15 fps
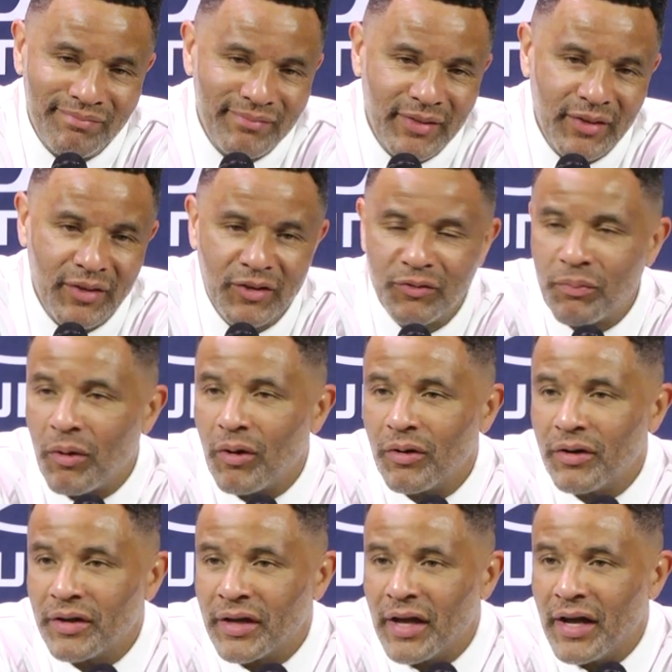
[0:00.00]
it's part
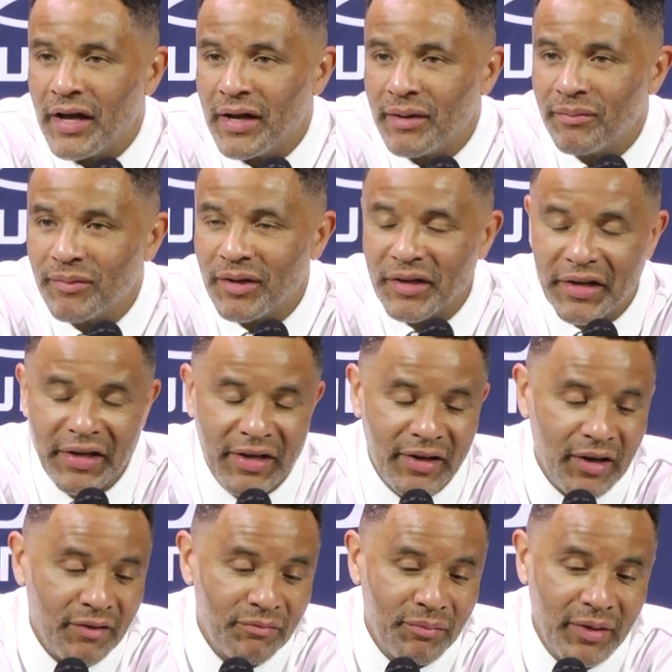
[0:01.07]
of the game. Again,
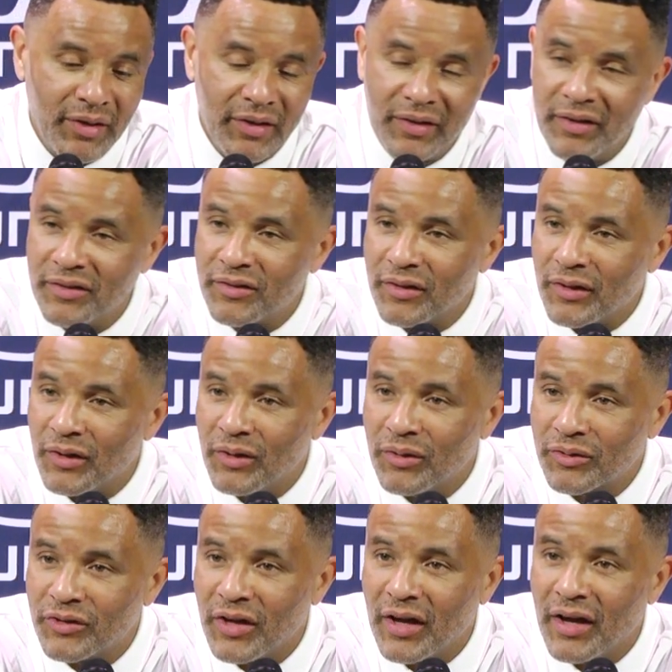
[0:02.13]
I've been in this a
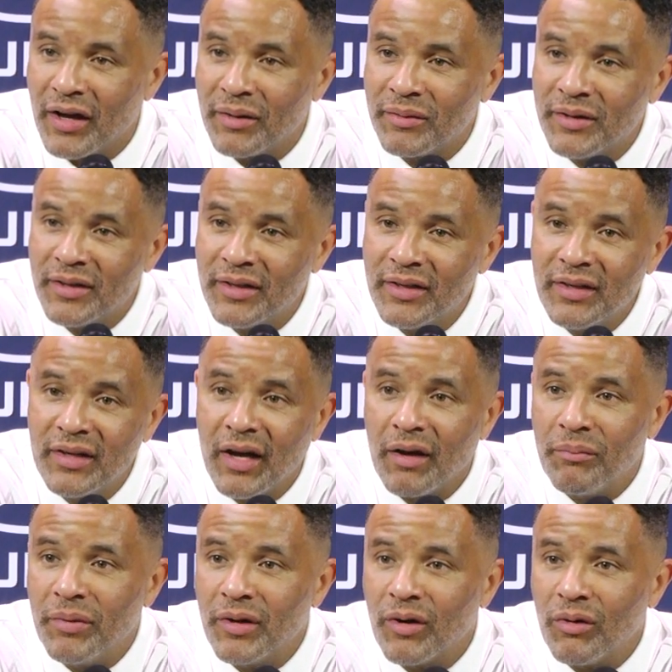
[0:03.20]
long time.
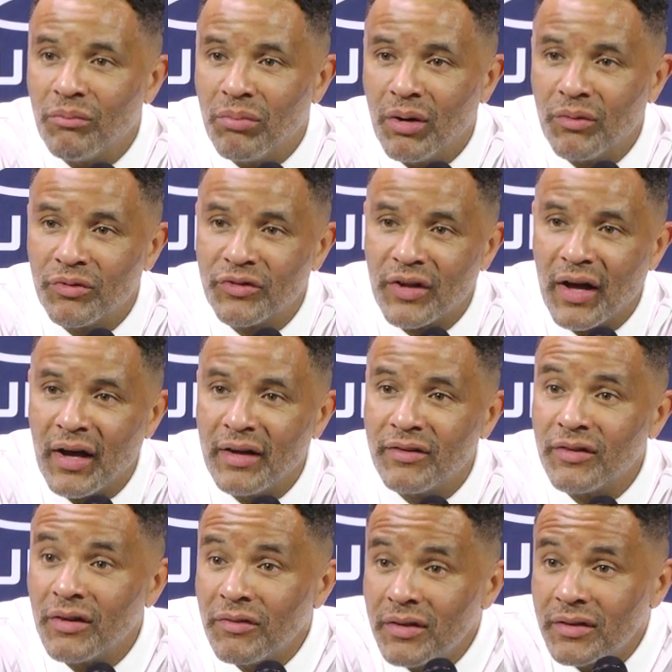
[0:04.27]
I've been on both
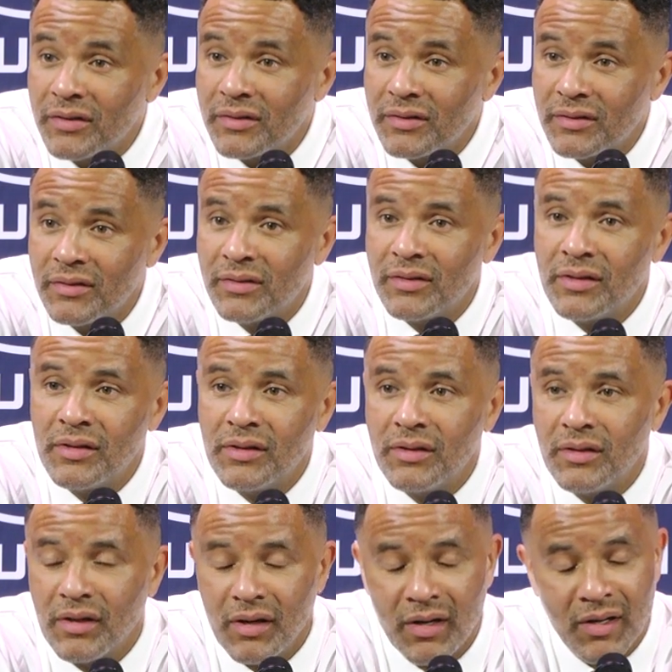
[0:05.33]
sides of it.
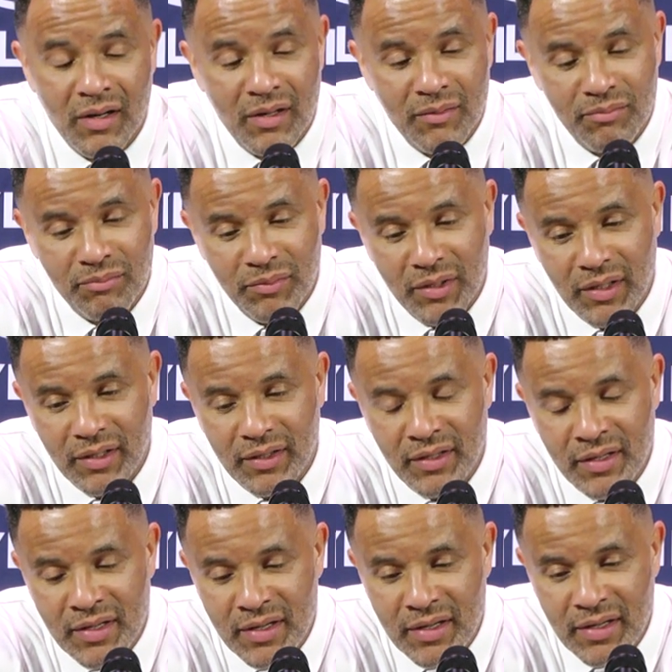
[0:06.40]
But
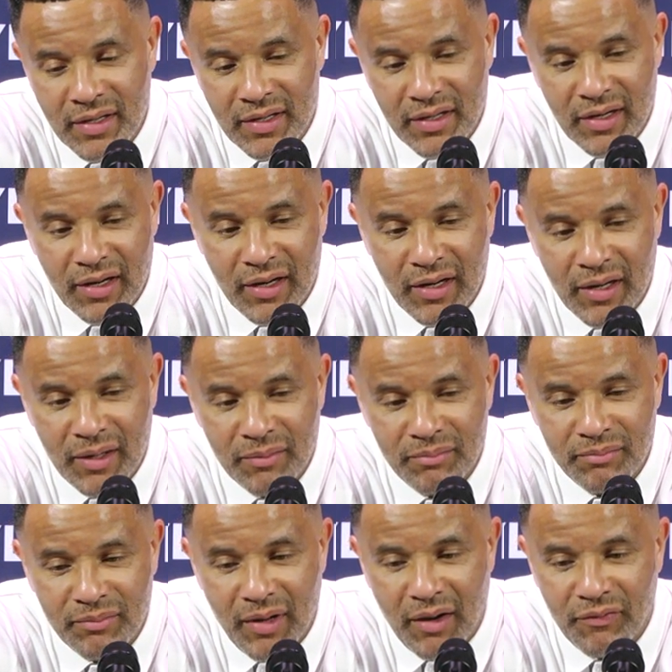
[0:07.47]
I
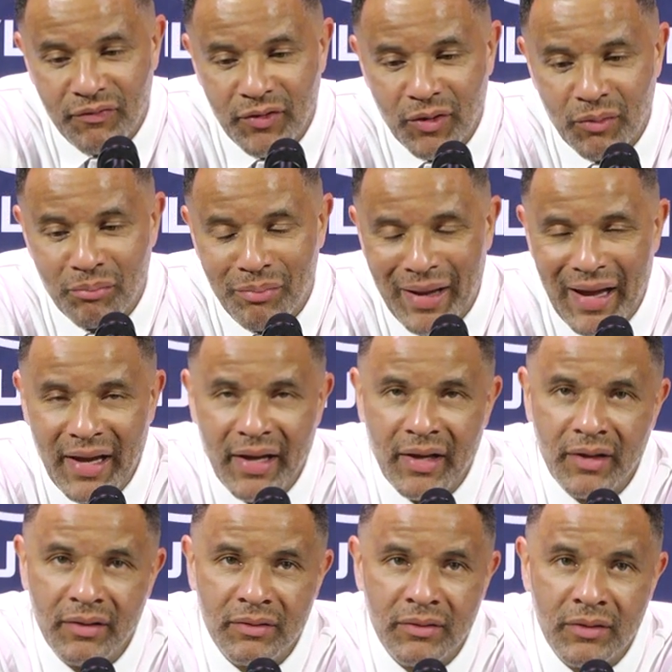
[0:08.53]
feel
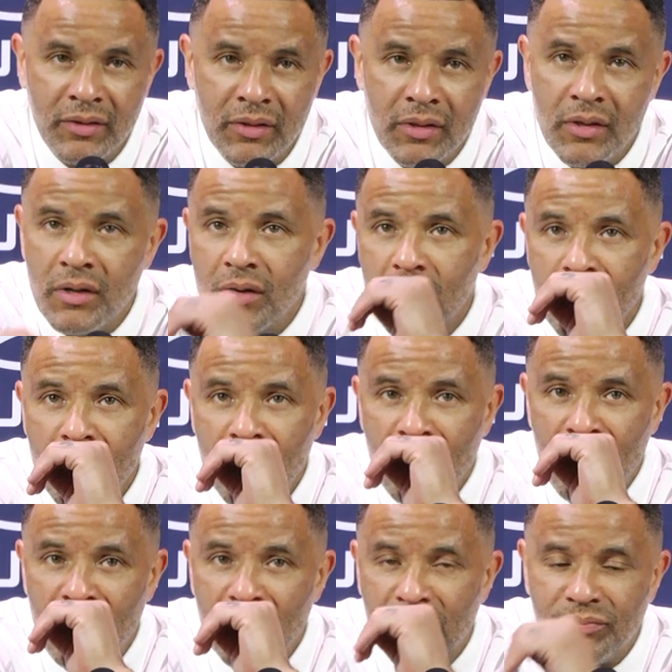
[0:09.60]
bad.
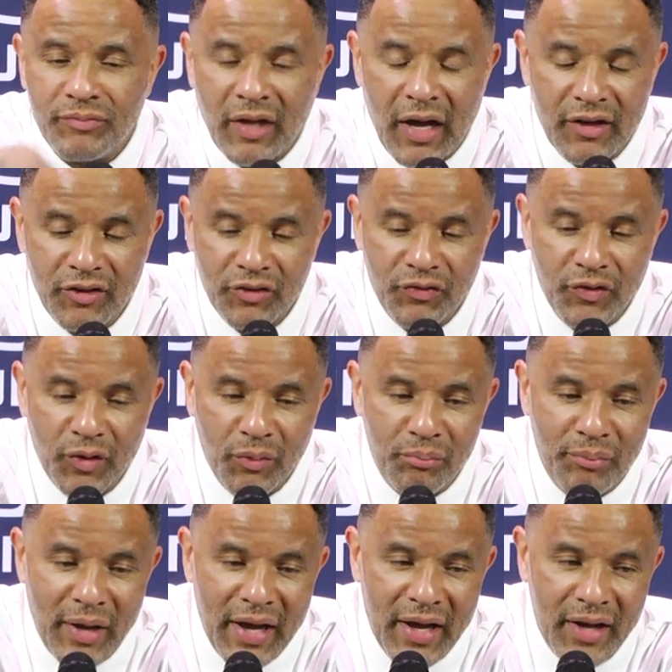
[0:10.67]
I just feel
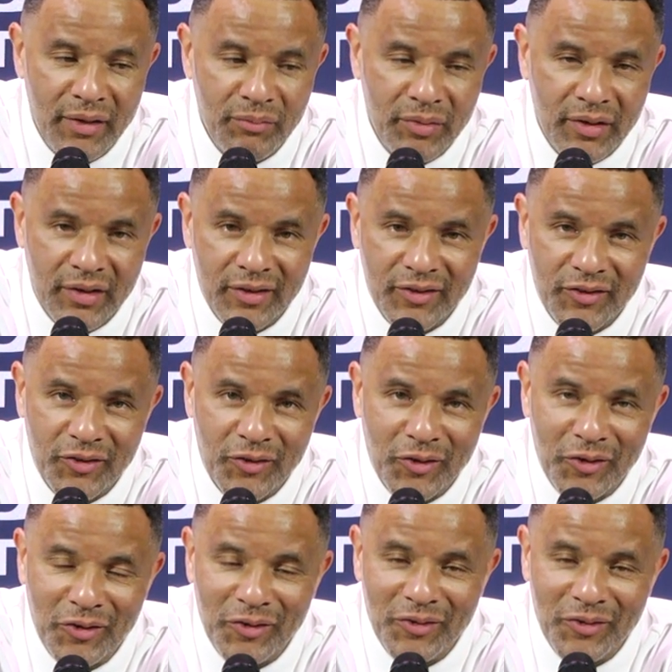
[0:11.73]
bad because, you know,